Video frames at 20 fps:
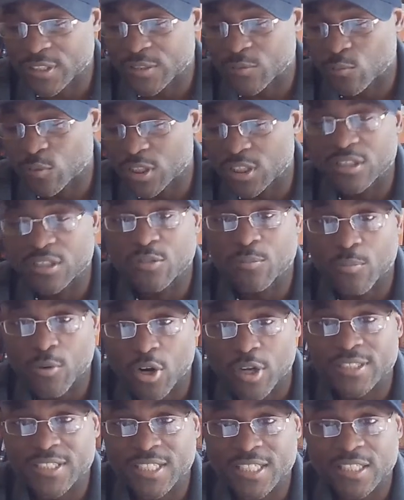And what
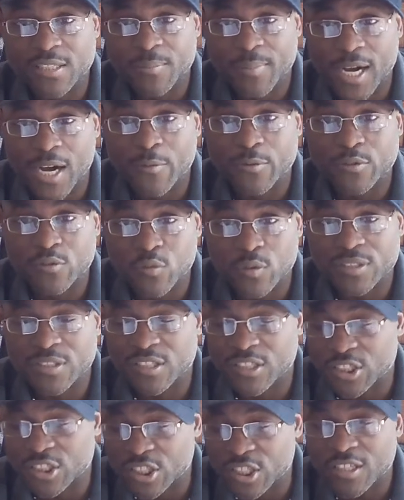Jabari said the powers was
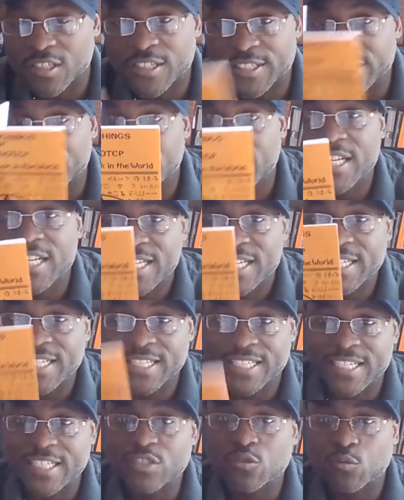the judge,
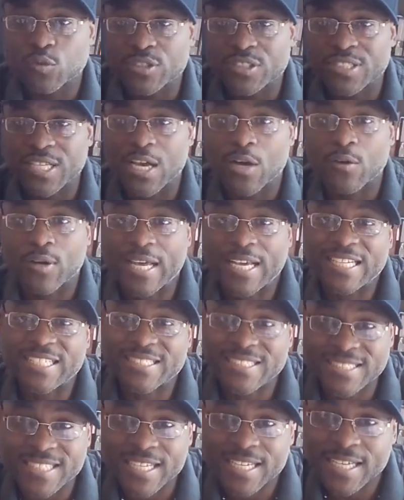this would sound like
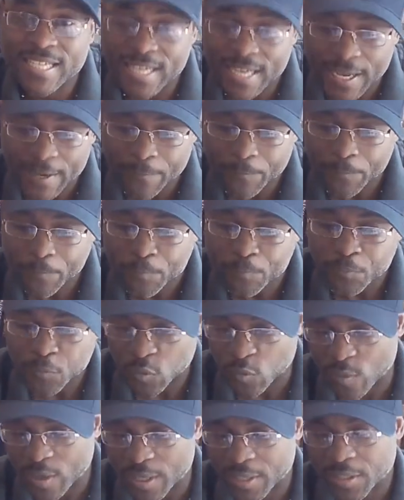it's saying that,
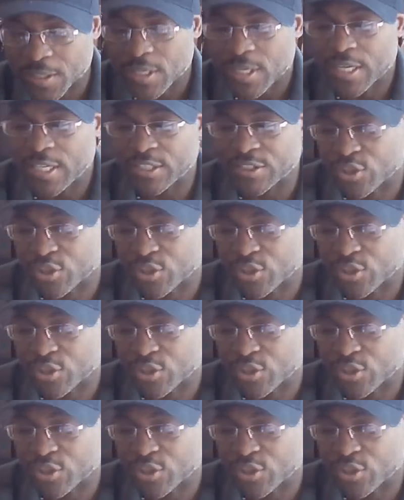right? And